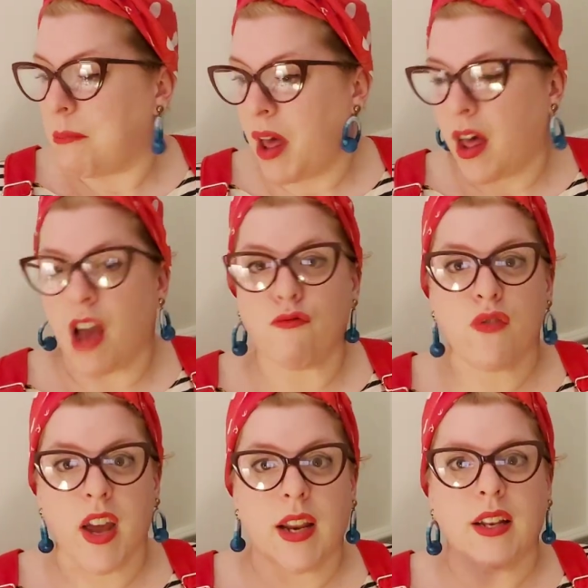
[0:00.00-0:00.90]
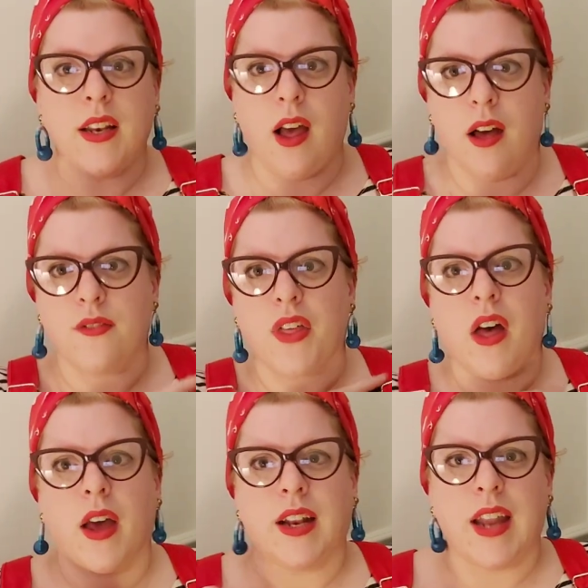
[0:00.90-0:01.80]
But I really love the
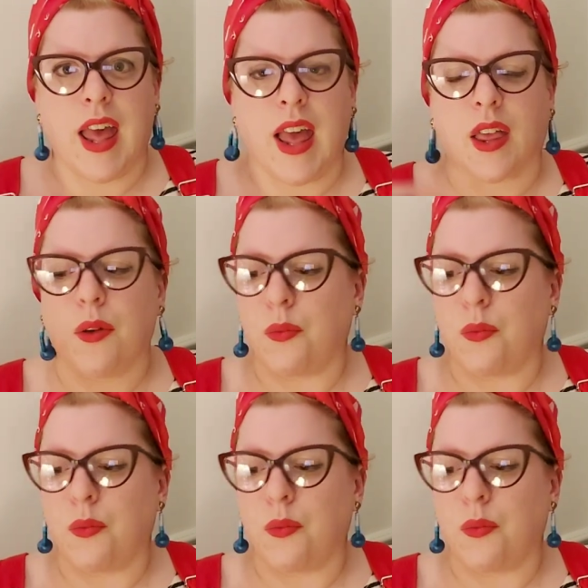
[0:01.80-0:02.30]
high neck.